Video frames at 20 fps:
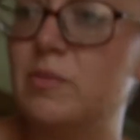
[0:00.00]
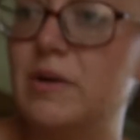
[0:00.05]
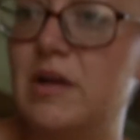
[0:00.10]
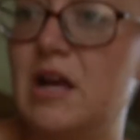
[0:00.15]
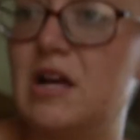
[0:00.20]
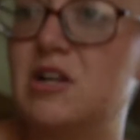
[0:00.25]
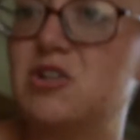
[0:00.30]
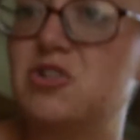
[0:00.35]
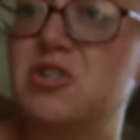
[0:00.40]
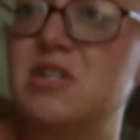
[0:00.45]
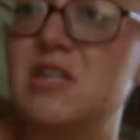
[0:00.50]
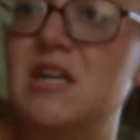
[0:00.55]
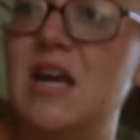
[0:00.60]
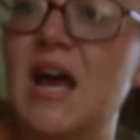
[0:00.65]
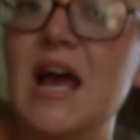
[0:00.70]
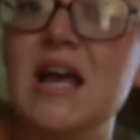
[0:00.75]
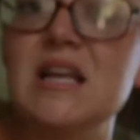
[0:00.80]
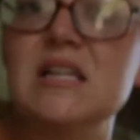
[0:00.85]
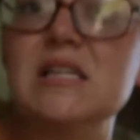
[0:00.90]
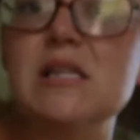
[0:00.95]
because she
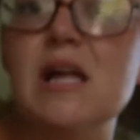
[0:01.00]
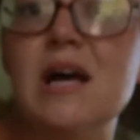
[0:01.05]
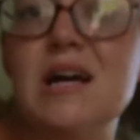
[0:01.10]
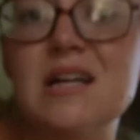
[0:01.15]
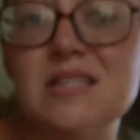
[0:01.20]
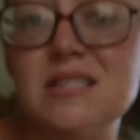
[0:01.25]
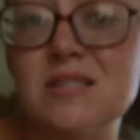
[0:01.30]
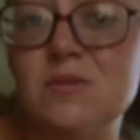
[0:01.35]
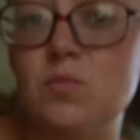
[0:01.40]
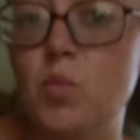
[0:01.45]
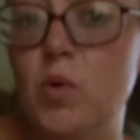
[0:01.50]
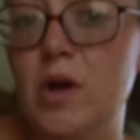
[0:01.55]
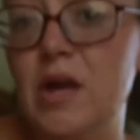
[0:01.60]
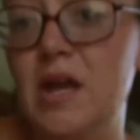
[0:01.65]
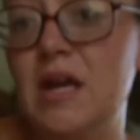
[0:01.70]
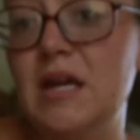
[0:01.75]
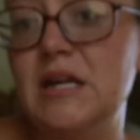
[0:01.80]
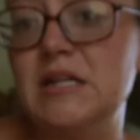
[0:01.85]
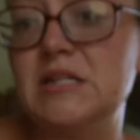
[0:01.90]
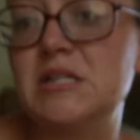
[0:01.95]
has lost some
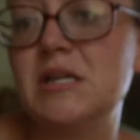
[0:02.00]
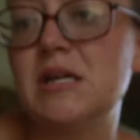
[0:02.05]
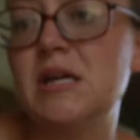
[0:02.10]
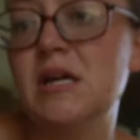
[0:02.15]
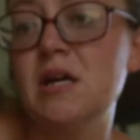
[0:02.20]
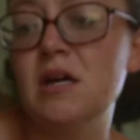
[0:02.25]
weight,